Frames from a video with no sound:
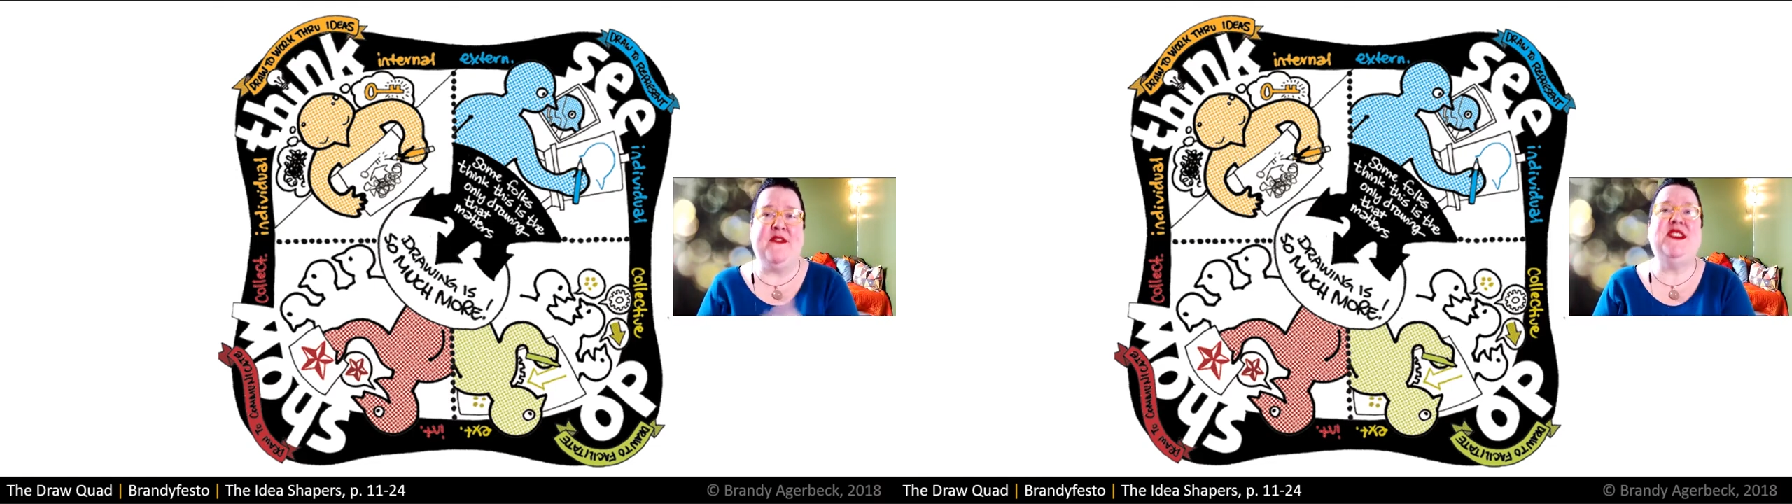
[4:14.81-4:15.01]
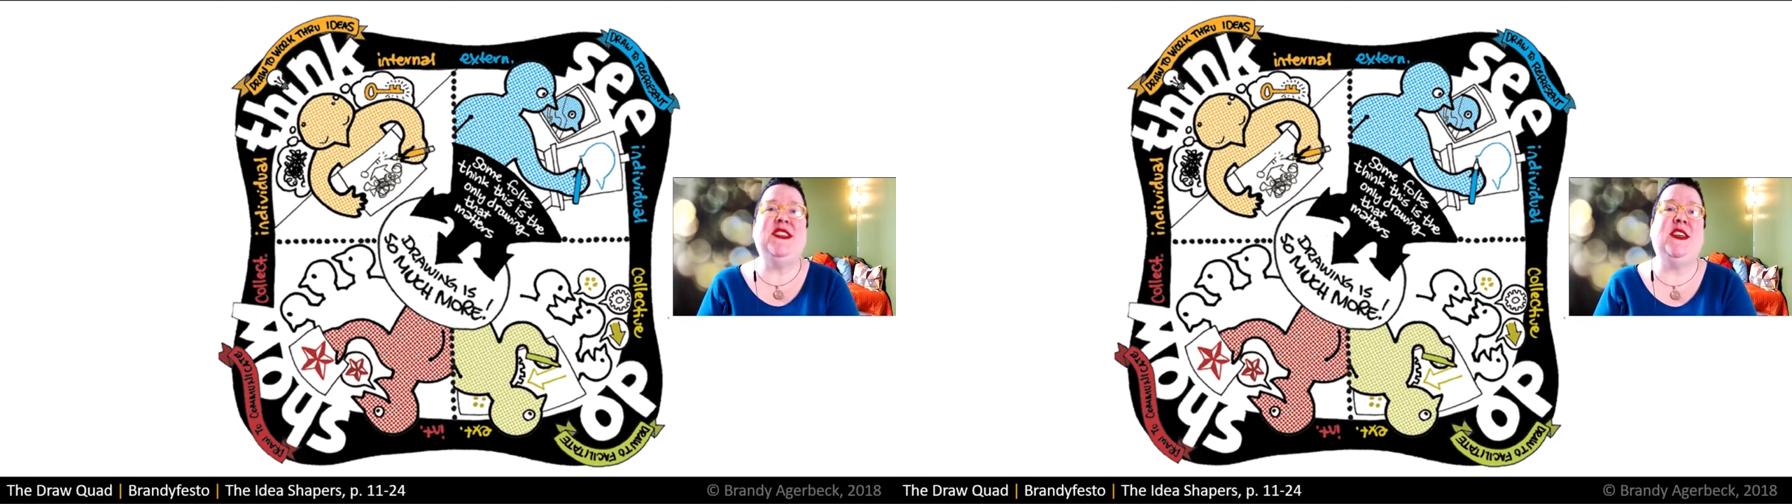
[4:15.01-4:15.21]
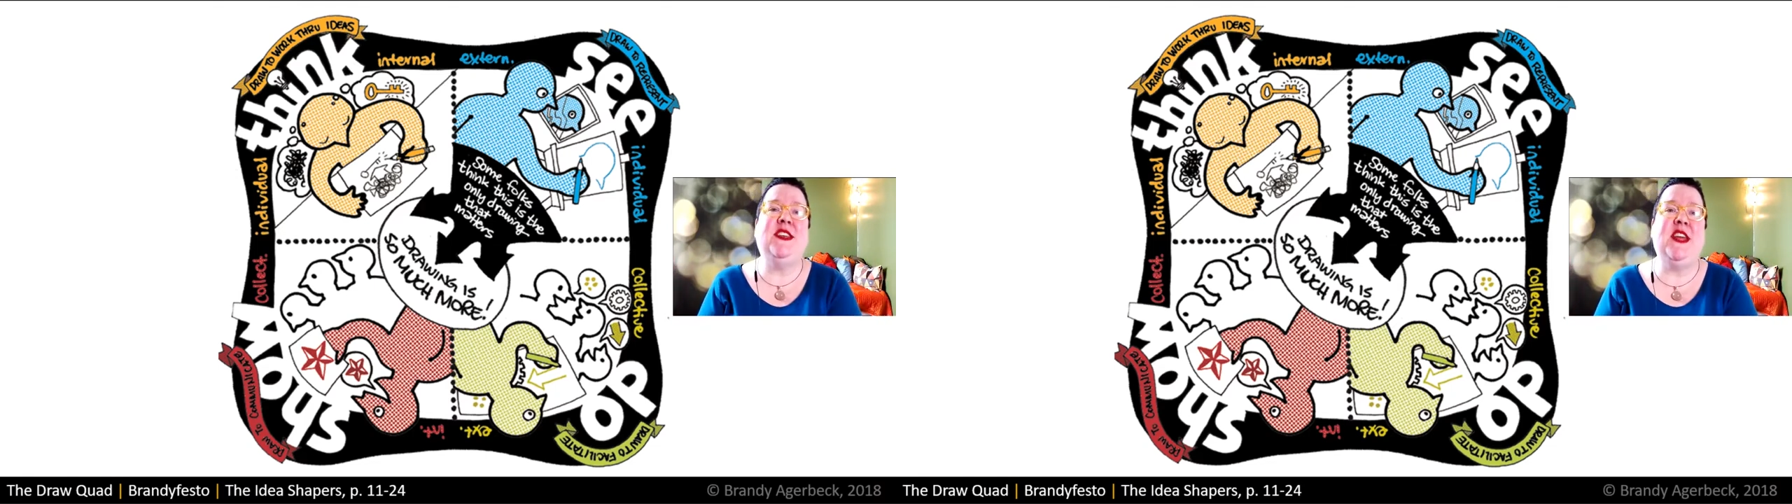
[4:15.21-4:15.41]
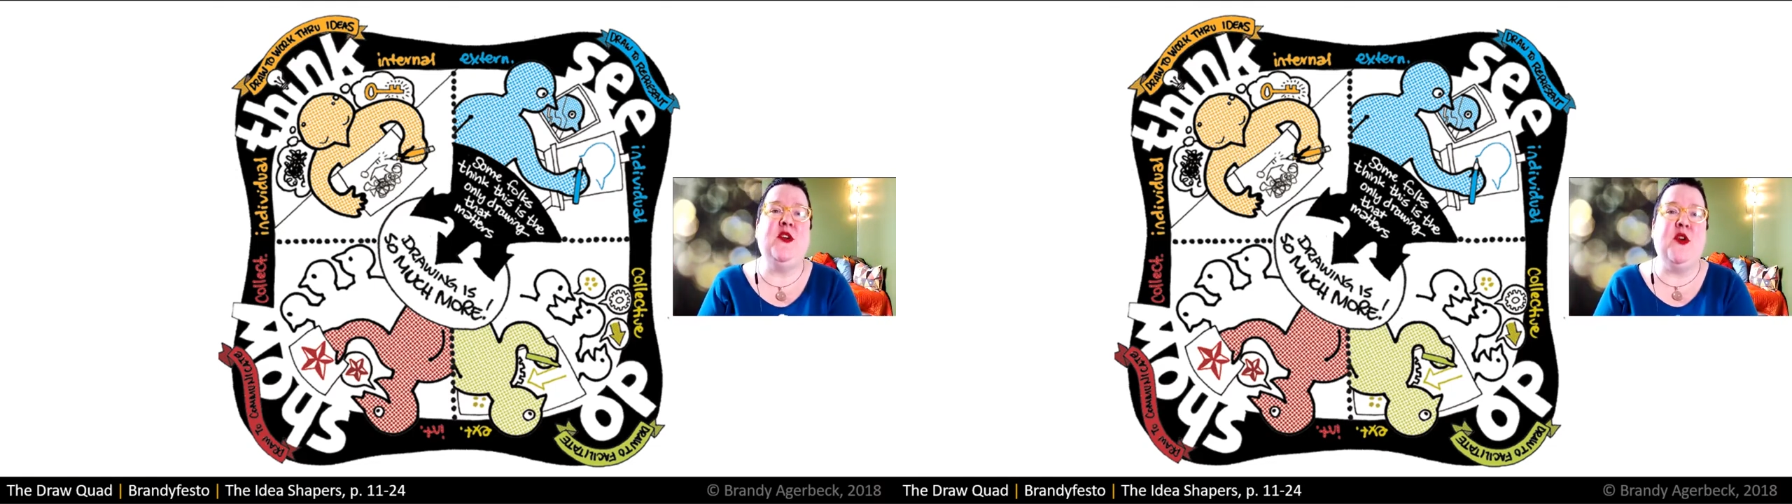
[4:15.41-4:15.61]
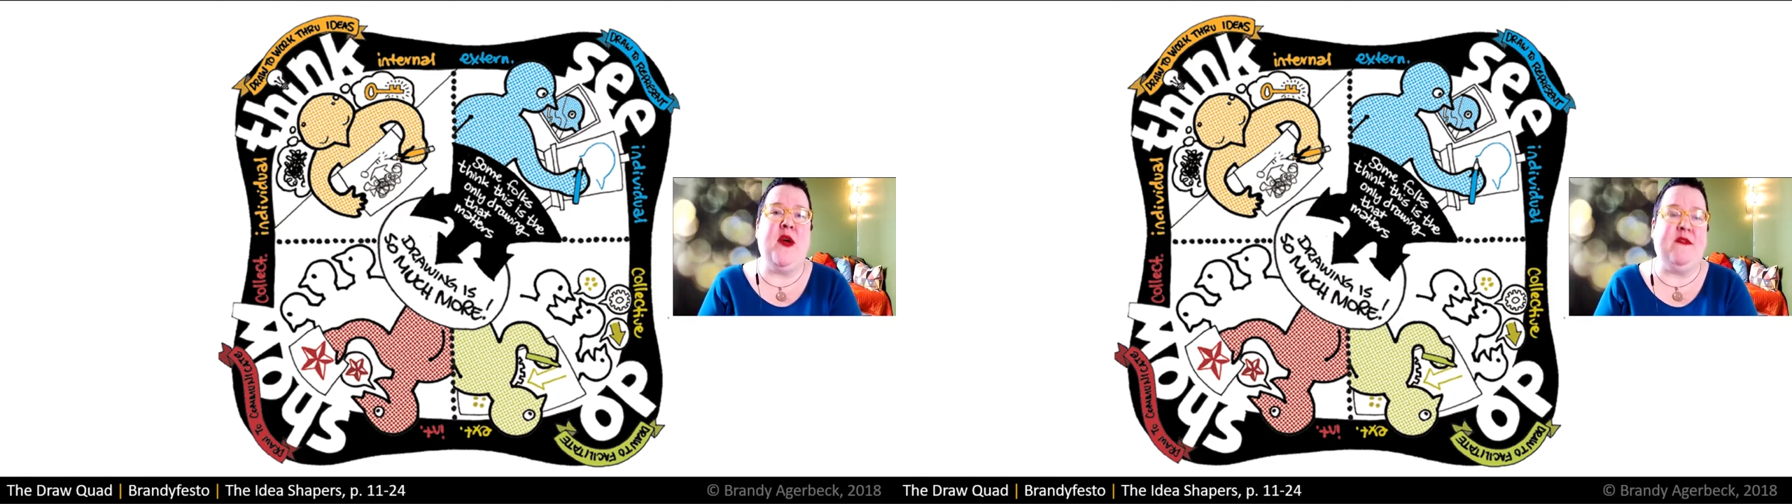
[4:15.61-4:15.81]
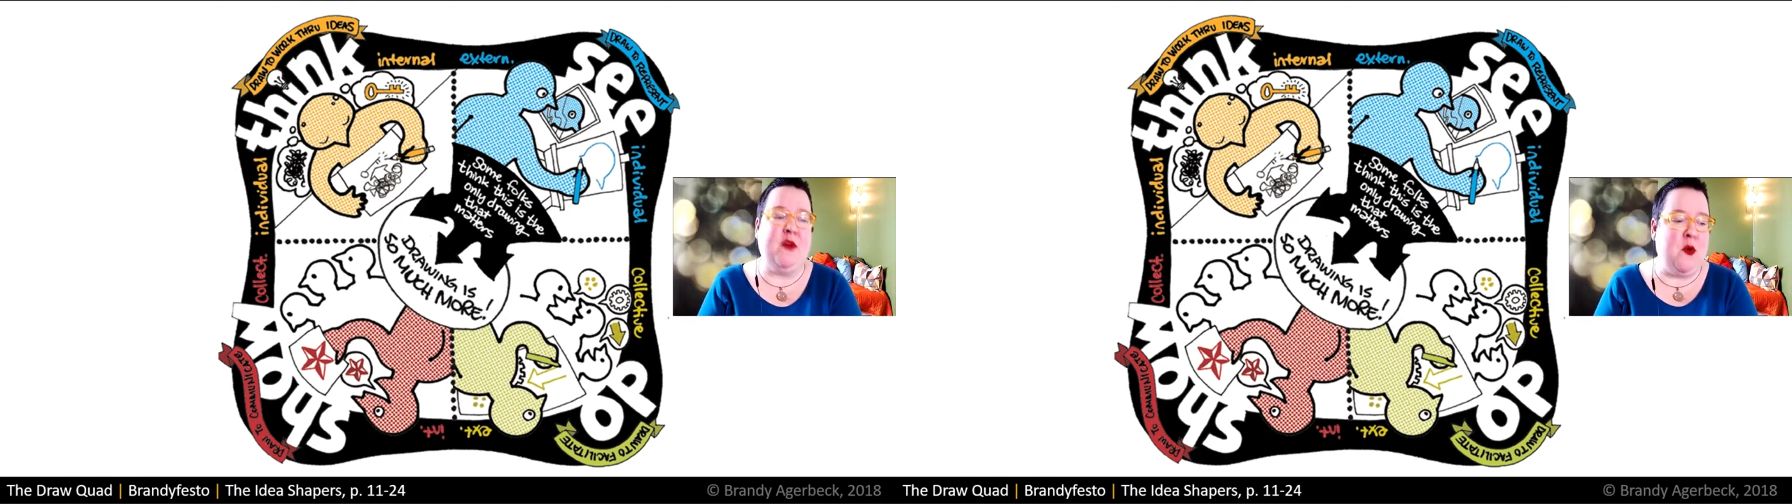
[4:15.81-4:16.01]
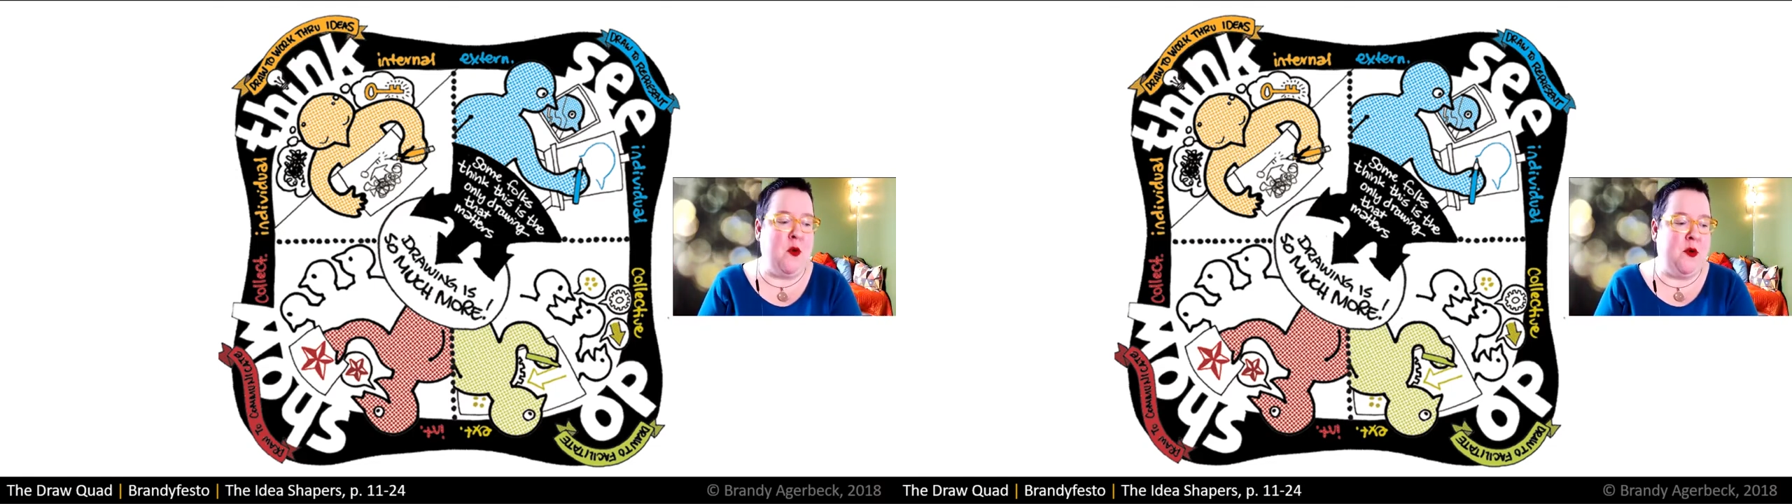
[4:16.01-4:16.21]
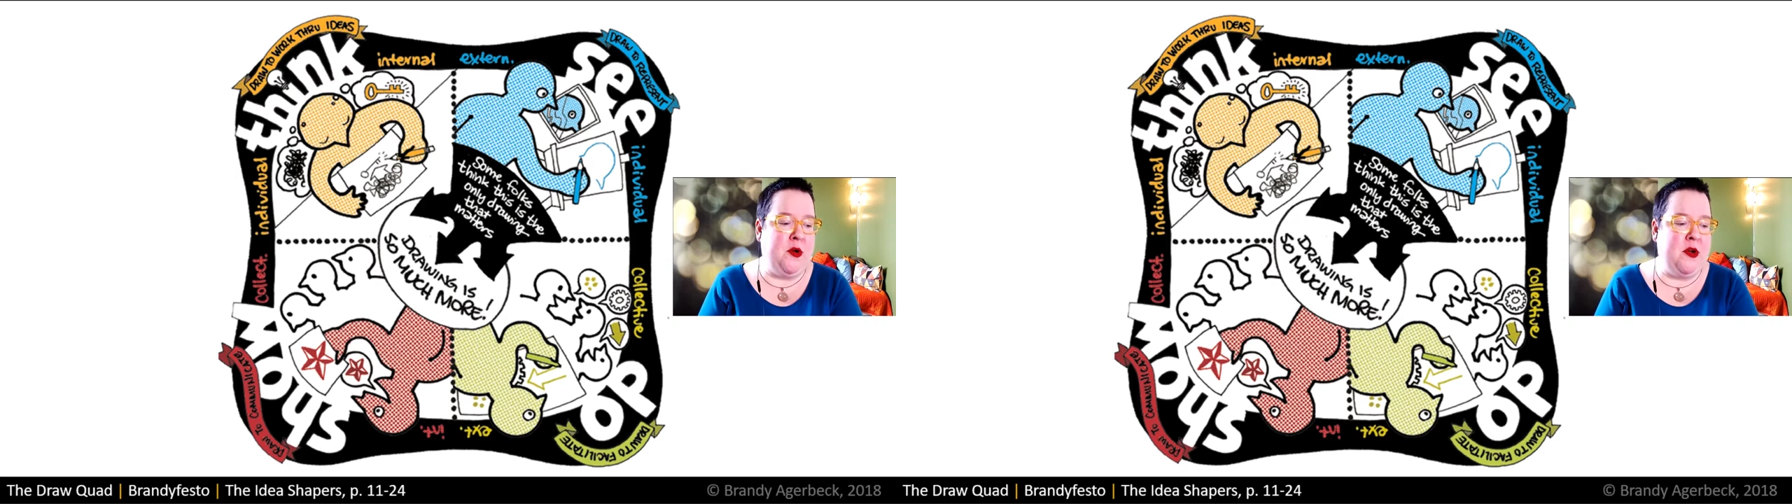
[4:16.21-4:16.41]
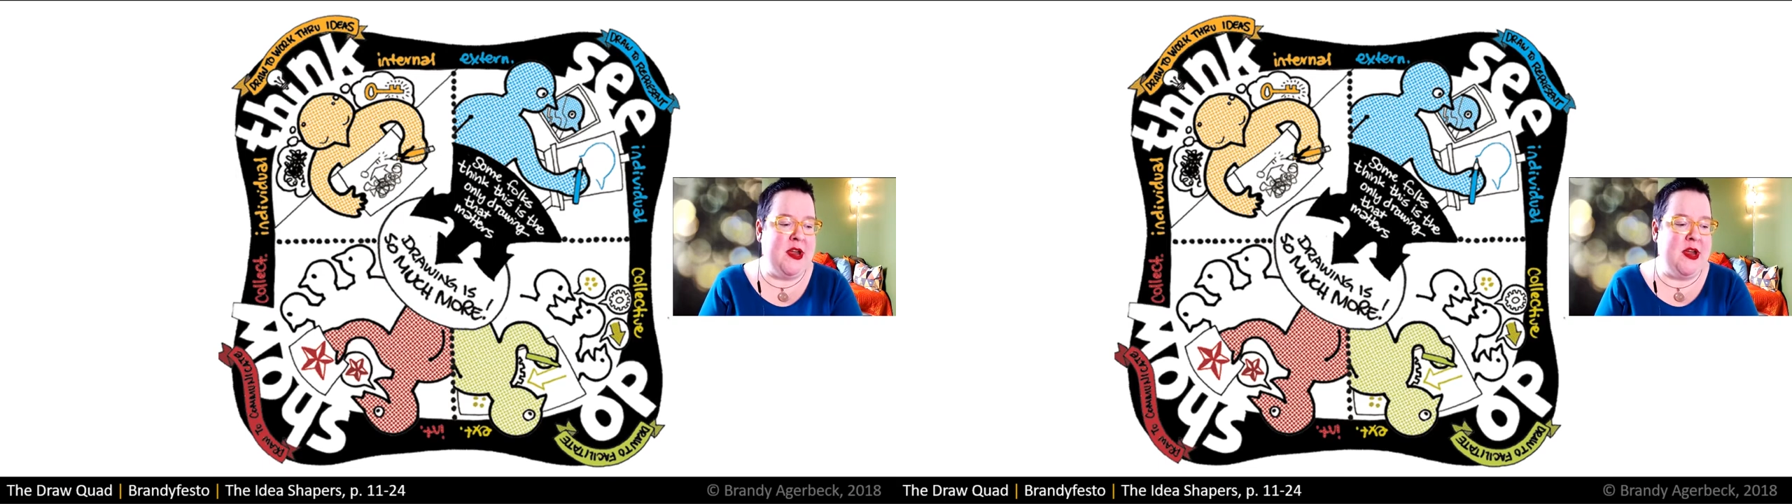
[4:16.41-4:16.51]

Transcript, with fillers: facilitator or graphic reporter.